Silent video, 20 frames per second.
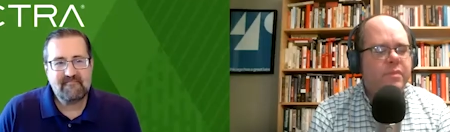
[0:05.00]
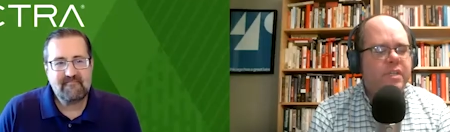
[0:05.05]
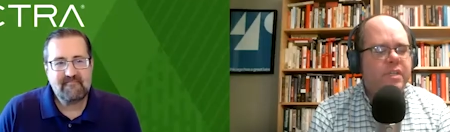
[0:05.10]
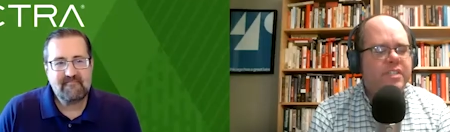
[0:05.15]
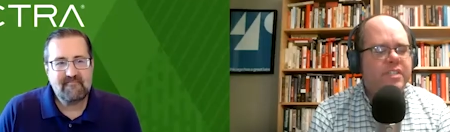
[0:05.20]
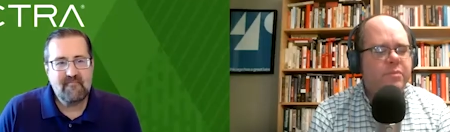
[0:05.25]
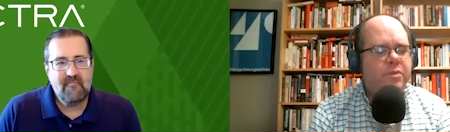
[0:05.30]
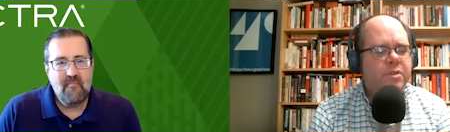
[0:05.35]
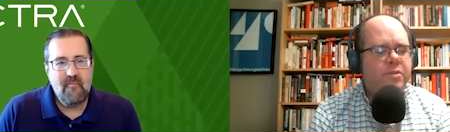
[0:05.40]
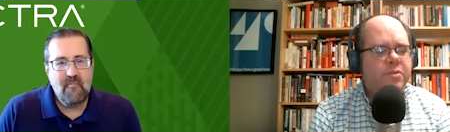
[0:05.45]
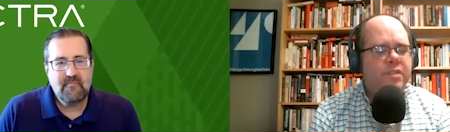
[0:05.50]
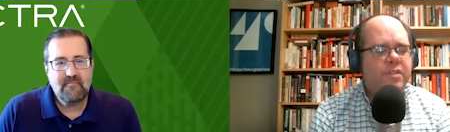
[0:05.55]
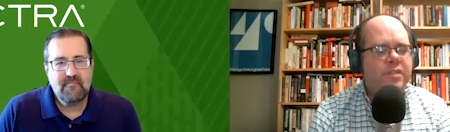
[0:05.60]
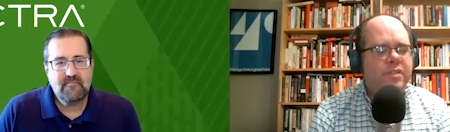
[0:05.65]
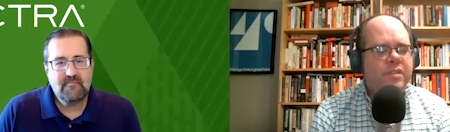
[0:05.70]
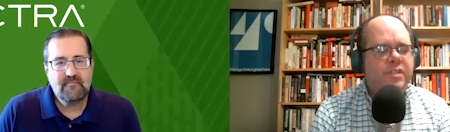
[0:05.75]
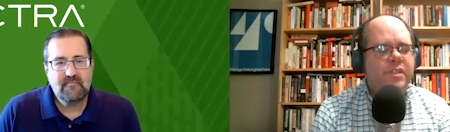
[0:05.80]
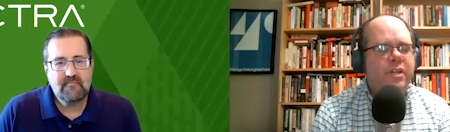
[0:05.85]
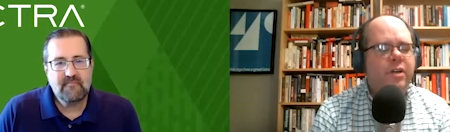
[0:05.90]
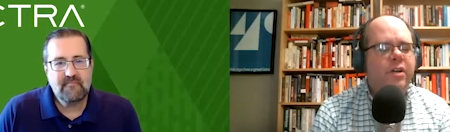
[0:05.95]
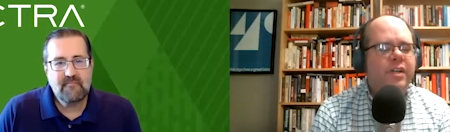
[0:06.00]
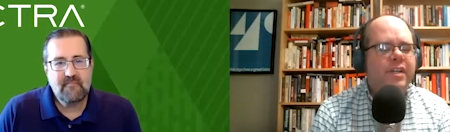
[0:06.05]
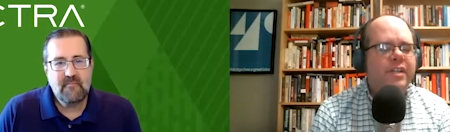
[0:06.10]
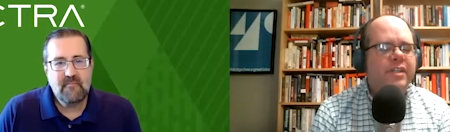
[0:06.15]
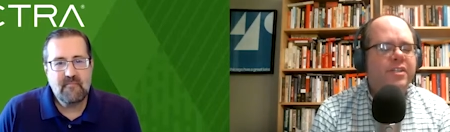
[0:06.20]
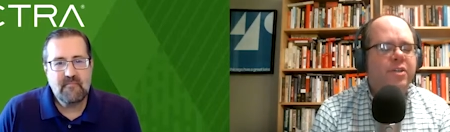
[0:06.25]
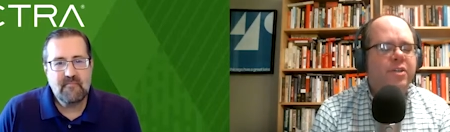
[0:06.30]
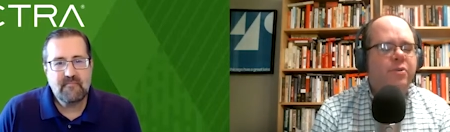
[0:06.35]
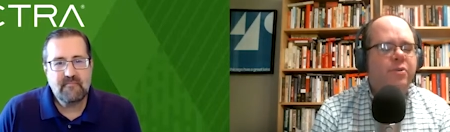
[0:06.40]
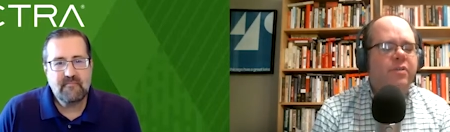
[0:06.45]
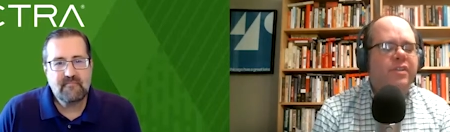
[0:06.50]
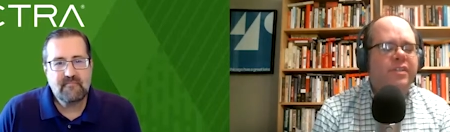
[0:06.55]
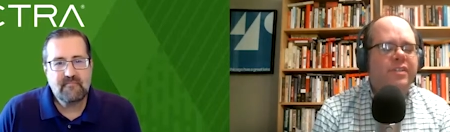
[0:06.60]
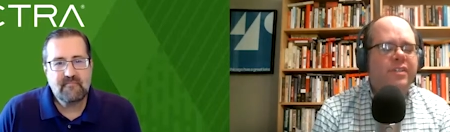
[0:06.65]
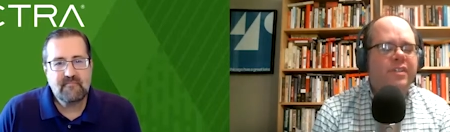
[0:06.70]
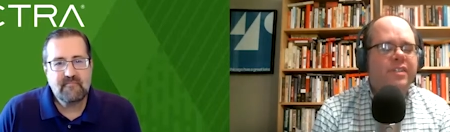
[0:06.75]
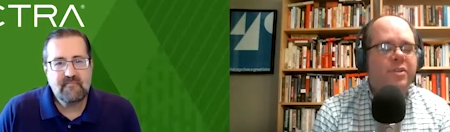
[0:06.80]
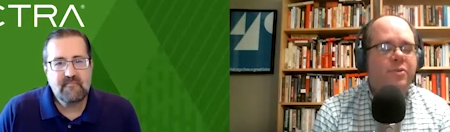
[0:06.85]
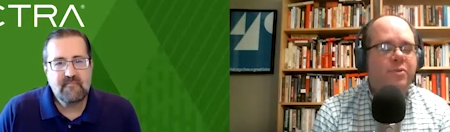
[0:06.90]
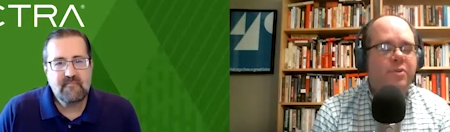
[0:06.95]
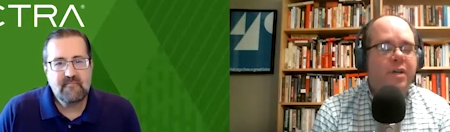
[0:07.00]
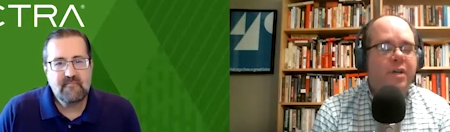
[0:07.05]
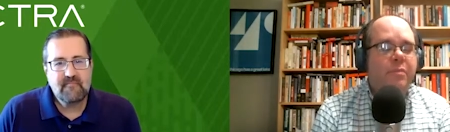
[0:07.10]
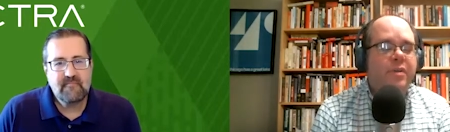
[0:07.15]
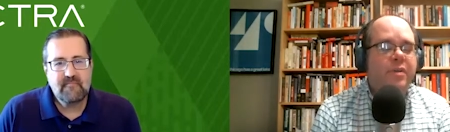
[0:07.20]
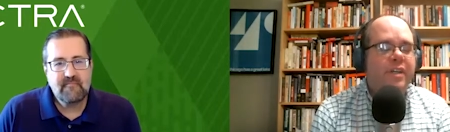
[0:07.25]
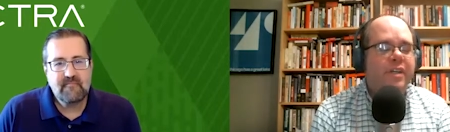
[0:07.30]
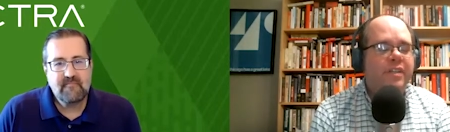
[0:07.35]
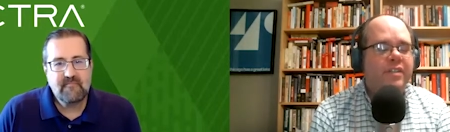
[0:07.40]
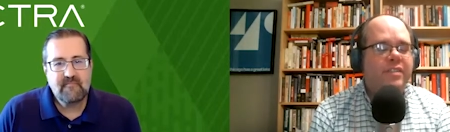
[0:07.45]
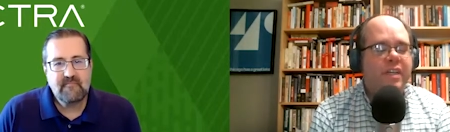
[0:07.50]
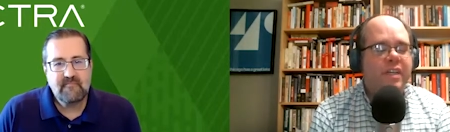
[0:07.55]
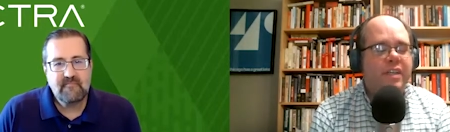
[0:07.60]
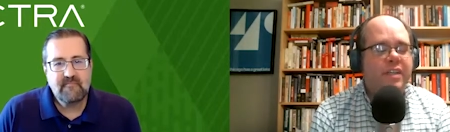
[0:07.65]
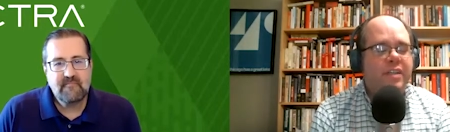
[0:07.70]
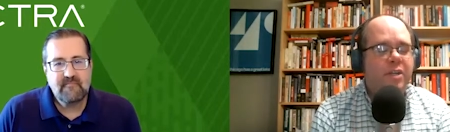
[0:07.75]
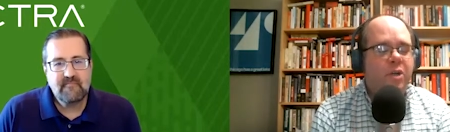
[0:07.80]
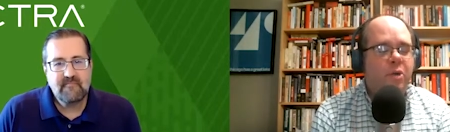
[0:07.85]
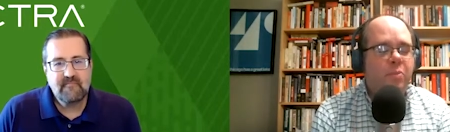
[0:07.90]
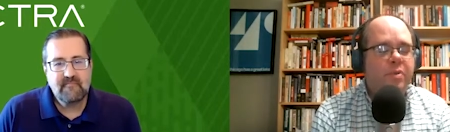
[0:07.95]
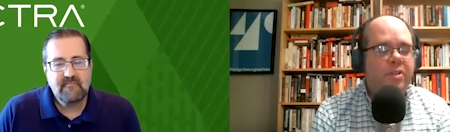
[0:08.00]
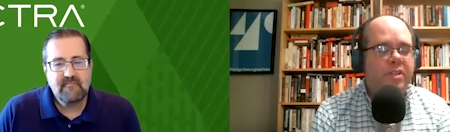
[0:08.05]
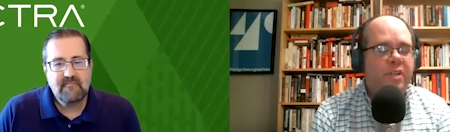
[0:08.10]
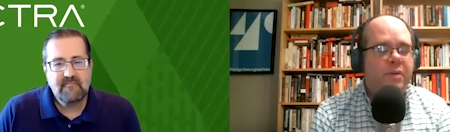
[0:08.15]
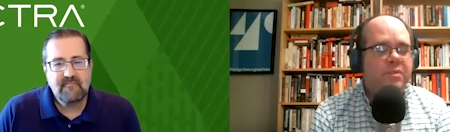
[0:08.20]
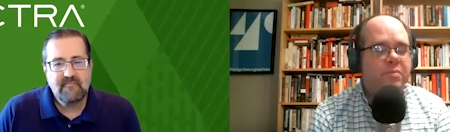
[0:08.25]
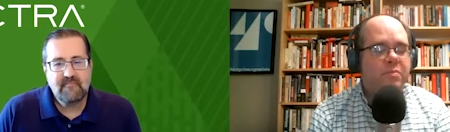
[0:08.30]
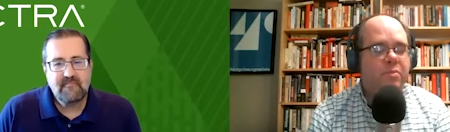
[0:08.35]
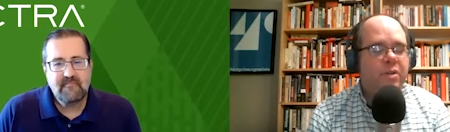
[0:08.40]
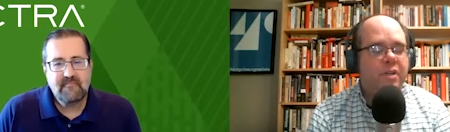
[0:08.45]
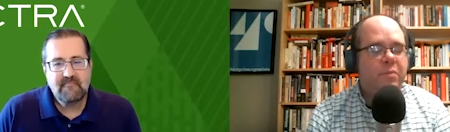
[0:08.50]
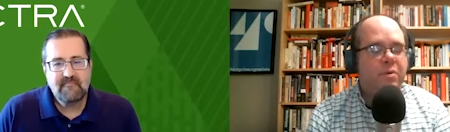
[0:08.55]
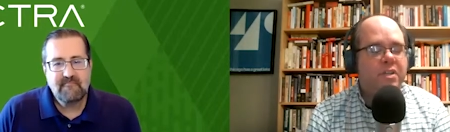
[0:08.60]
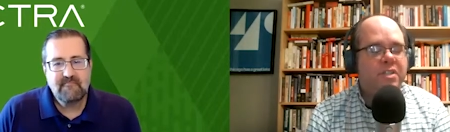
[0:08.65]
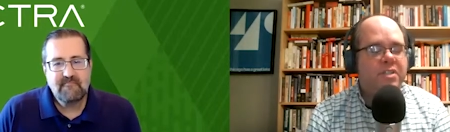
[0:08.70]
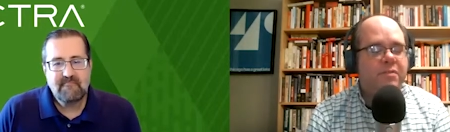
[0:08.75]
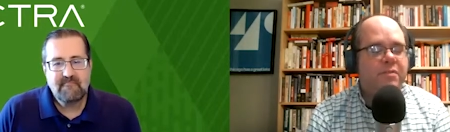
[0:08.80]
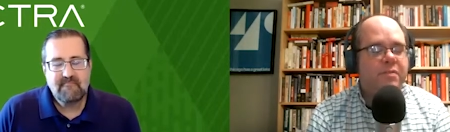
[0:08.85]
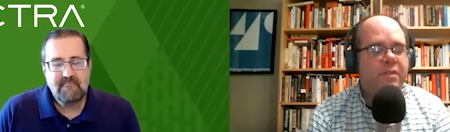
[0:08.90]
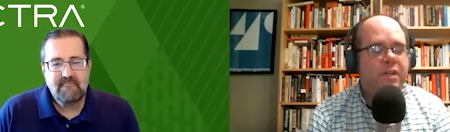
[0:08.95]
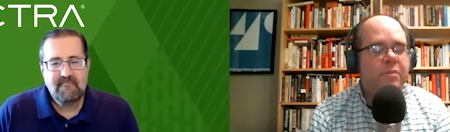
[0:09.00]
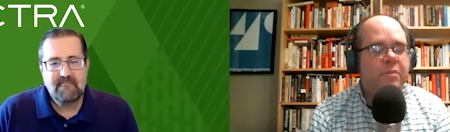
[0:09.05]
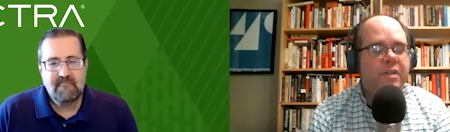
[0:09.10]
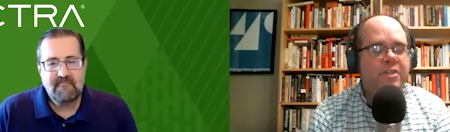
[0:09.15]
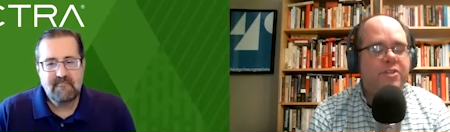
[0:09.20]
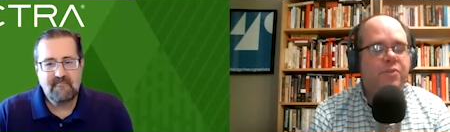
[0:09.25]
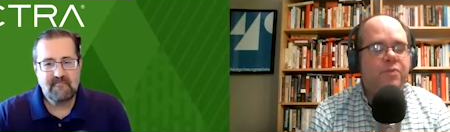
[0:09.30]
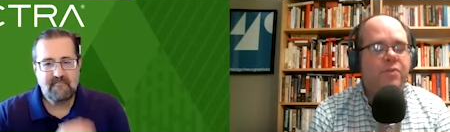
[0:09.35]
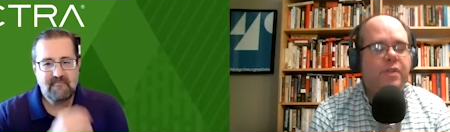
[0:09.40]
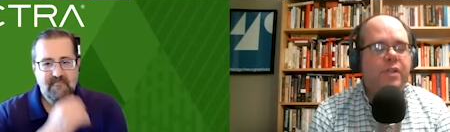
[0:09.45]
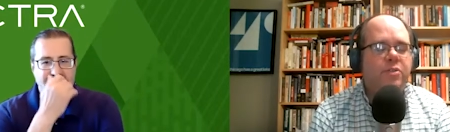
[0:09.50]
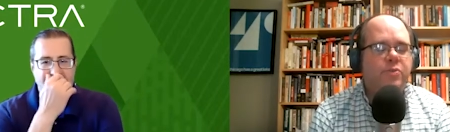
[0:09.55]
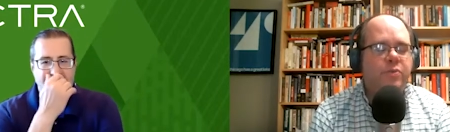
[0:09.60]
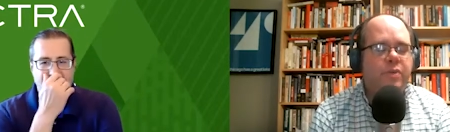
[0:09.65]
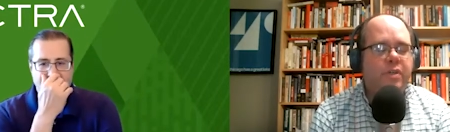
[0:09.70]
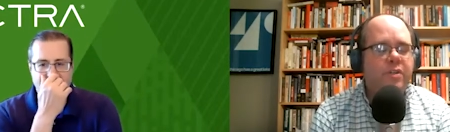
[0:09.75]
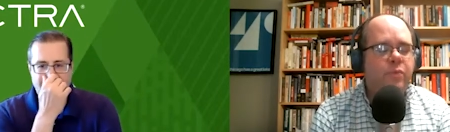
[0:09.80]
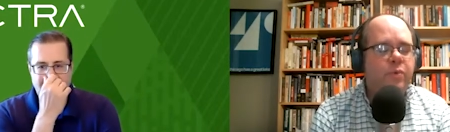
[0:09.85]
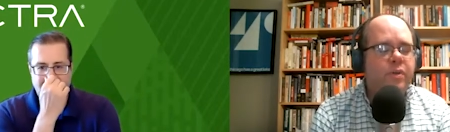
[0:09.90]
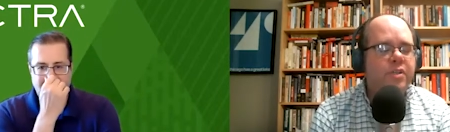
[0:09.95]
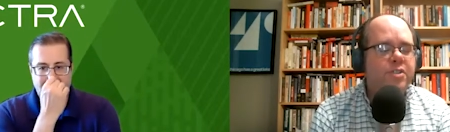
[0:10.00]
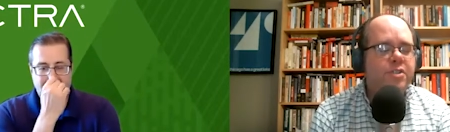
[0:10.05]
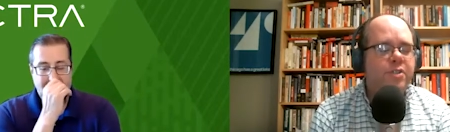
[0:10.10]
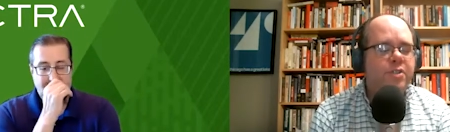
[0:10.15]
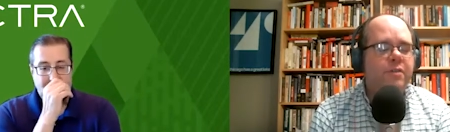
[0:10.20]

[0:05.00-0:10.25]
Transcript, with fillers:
Speaker 1: as someone who's started his own his own companies and you know built up some pretty impressive companies over the years what what is your